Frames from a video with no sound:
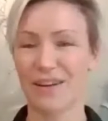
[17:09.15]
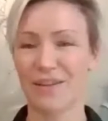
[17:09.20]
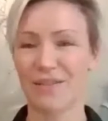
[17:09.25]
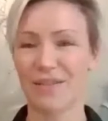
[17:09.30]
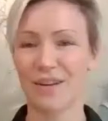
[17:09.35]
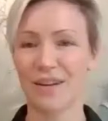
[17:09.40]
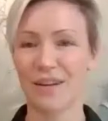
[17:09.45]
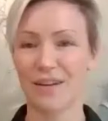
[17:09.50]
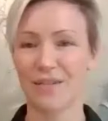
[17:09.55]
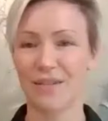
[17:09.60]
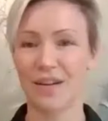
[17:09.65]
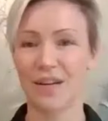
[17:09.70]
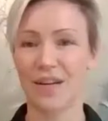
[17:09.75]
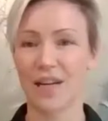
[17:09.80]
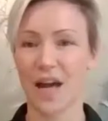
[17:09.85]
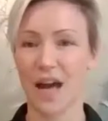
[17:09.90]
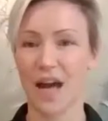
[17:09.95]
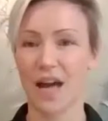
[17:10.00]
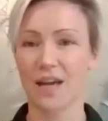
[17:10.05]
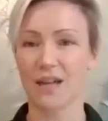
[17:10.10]
really, really
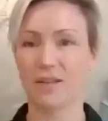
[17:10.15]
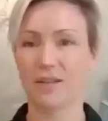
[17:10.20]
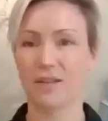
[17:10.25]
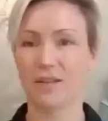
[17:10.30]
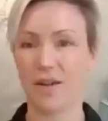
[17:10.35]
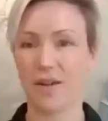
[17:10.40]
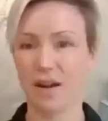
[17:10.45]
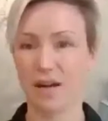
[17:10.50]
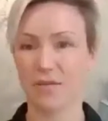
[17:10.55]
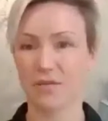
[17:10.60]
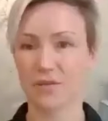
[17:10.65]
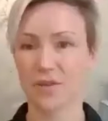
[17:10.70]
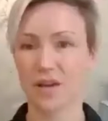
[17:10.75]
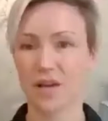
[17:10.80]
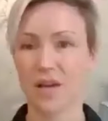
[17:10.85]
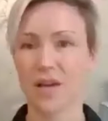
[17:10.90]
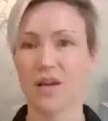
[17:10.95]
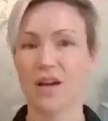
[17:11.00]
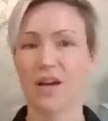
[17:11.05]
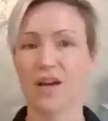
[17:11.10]
get our heads around
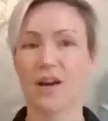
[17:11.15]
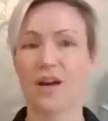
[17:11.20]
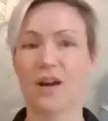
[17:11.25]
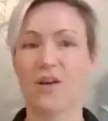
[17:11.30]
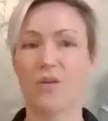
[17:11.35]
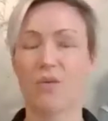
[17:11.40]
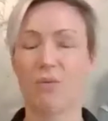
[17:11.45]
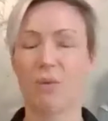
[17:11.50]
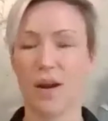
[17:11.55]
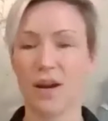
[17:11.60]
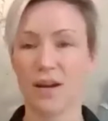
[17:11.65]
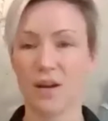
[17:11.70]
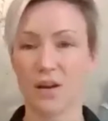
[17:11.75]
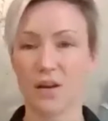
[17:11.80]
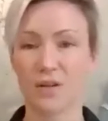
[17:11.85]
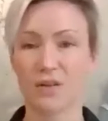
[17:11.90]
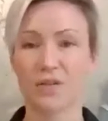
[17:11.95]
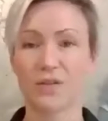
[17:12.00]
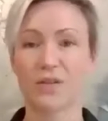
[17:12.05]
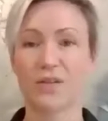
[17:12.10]
weight
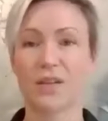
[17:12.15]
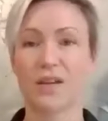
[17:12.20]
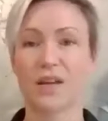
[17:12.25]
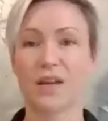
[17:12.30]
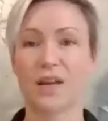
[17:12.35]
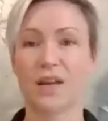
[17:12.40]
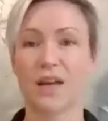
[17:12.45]
loss